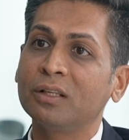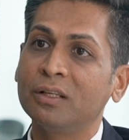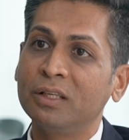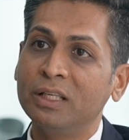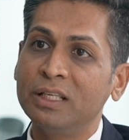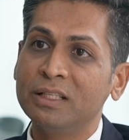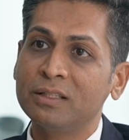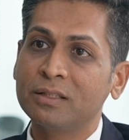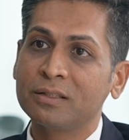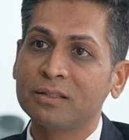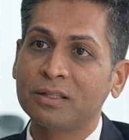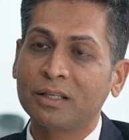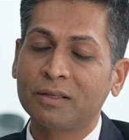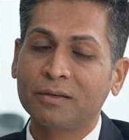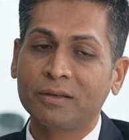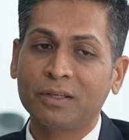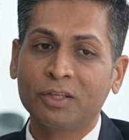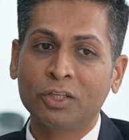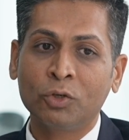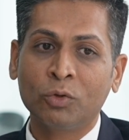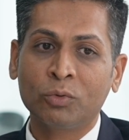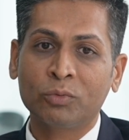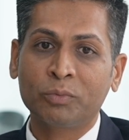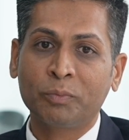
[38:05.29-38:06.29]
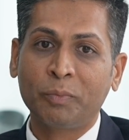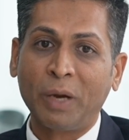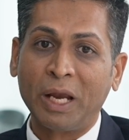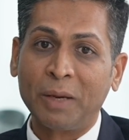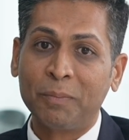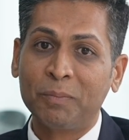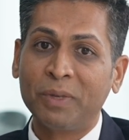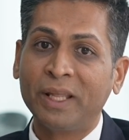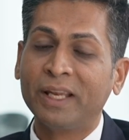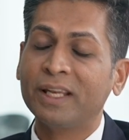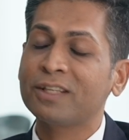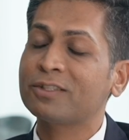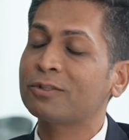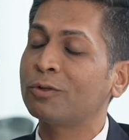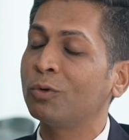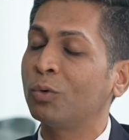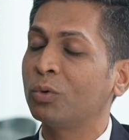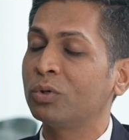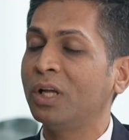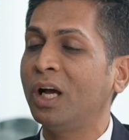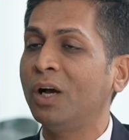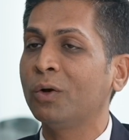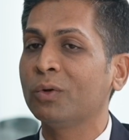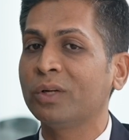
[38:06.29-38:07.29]
leases, pipeline has
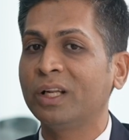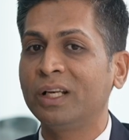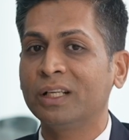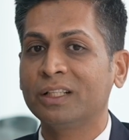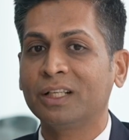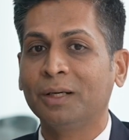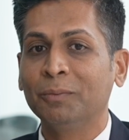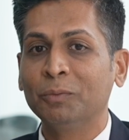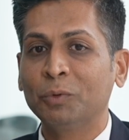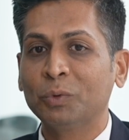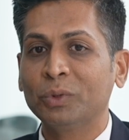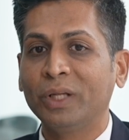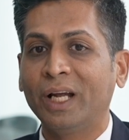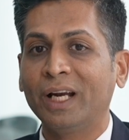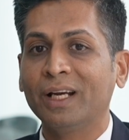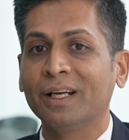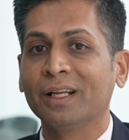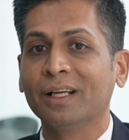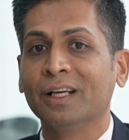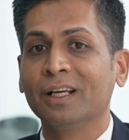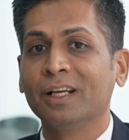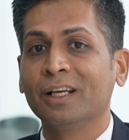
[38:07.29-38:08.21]
slowed down, and I'll come to that.